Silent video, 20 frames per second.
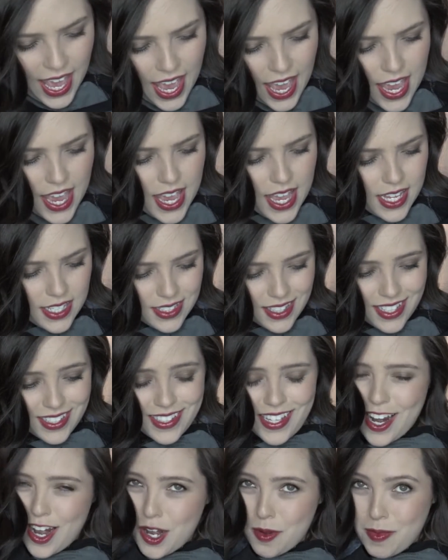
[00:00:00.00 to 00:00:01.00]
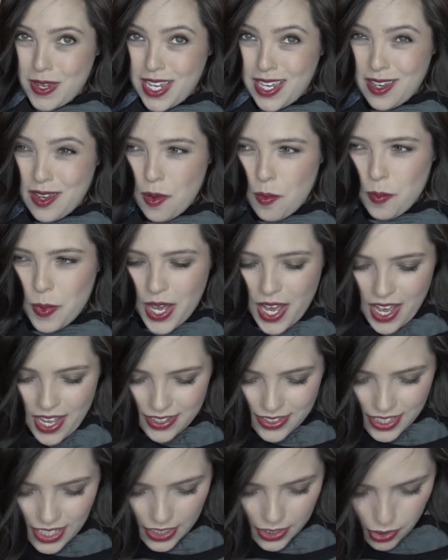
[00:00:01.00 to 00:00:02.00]
and they scared me,
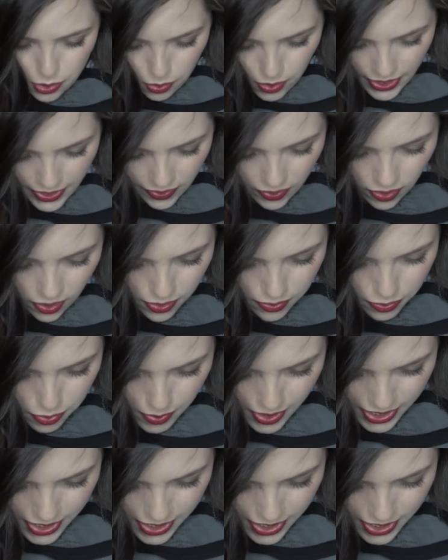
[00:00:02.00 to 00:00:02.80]
but I do like all of the